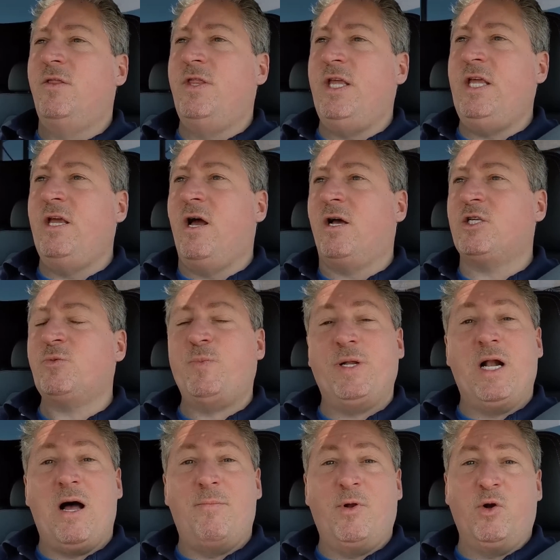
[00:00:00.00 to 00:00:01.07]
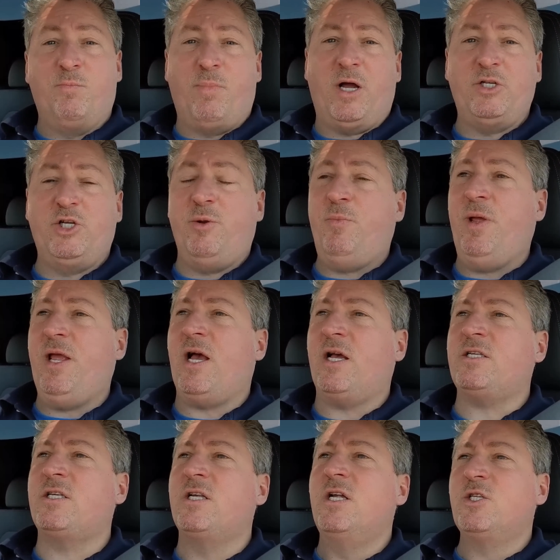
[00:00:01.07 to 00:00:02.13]
the speedometer by
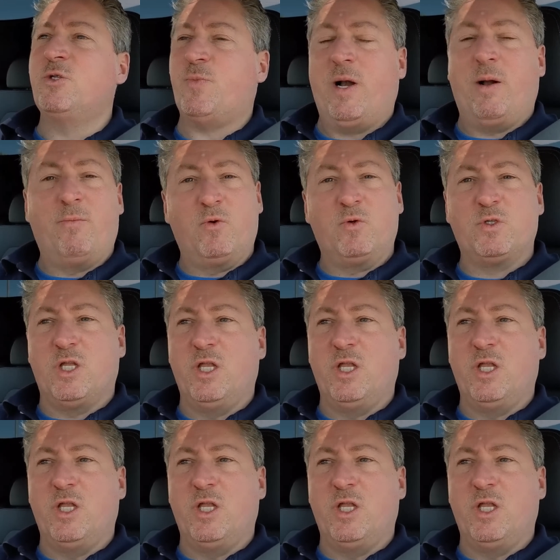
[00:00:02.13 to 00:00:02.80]
GPS. Speedometer was a